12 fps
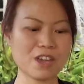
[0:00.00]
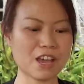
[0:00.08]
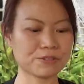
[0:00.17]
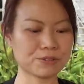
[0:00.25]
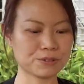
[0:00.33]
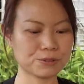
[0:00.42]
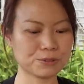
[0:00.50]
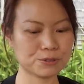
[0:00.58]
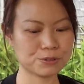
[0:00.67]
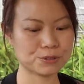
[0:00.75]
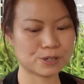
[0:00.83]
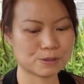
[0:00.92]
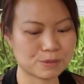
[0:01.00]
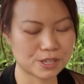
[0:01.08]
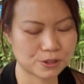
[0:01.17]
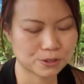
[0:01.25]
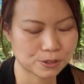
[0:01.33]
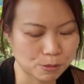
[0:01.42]
We have two um,
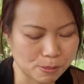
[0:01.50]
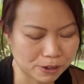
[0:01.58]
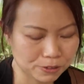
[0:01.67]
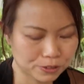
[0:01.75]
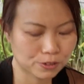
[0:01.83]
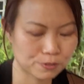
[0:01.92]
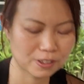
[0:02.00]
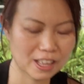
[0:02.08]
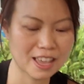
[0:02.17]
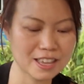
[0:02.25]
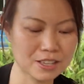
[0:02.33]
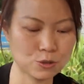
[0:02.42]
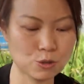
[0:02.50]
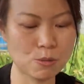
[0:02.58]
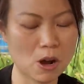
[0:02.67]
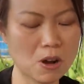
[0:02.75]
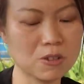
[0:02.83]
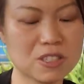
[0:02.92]
equal amount of clay, two
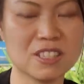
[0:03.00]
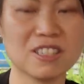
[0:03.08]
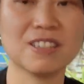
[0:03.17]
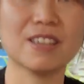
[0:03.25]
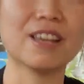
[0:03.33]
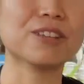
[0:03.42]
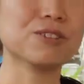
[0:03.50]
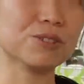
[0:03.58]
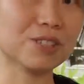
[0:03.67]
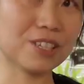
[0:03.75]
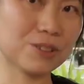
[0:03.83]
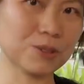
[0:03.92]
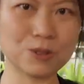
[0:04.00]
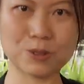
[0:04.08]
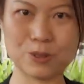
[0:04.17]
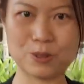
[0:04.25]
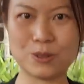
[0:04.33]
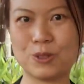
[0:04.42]
balls, and you need
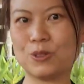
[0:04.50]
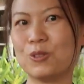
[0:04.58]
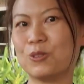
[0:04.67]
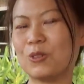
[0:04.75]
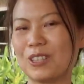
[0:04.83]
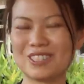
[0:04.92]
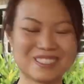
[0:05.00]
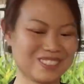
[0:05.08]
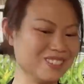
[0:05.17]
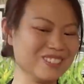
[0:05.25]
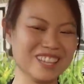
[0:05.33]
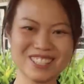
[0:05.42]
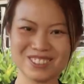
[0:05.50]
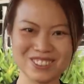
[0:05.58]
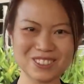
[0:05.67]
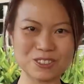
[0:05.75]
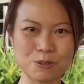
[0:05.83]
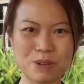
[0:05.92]
to do what you need to
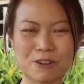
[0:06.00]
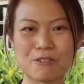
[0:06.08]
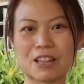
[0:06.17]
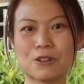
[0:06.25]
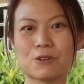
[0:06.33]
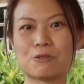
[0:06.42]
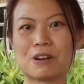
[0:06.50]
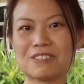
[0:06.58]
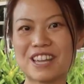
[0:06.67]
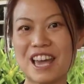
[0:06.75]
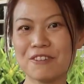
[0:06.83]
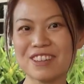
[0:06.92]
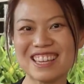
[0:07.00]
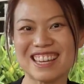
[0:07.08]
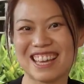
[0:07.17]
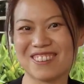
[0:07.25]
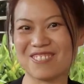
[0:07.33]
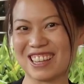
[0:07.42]
do to make one look very
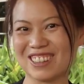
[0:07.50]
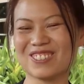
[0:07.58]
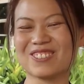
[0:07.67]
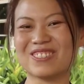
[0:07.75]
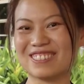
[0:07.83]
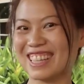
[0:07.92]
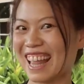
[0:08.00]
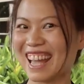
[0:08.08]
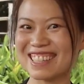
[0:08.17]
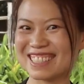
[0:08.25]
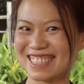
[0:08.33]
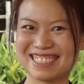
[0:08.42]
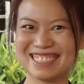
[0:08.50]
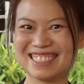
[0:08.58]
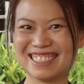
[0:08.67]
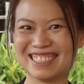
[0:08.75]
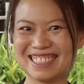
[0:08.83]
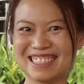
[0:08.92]
heavy and one very light
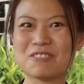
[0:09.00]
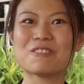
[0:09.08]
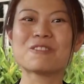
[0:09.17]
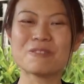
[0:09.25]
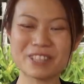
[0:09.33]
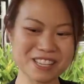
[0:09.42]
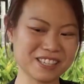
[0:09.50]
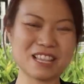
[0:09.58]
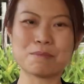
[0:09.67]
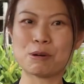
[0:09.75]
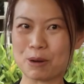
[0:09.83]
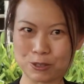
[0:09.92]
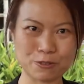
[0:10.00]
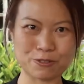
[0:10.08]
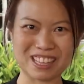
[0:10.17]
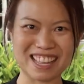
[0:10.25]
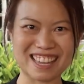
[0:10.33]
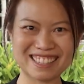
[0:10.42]
with the same amount
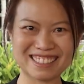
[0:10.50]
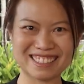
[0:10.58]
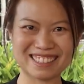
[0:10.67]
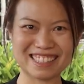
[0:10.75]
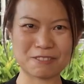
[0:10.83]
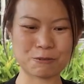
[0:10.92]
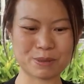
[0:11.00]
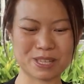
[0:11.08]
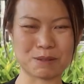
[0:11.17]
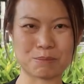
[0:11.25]
of clay. That would be the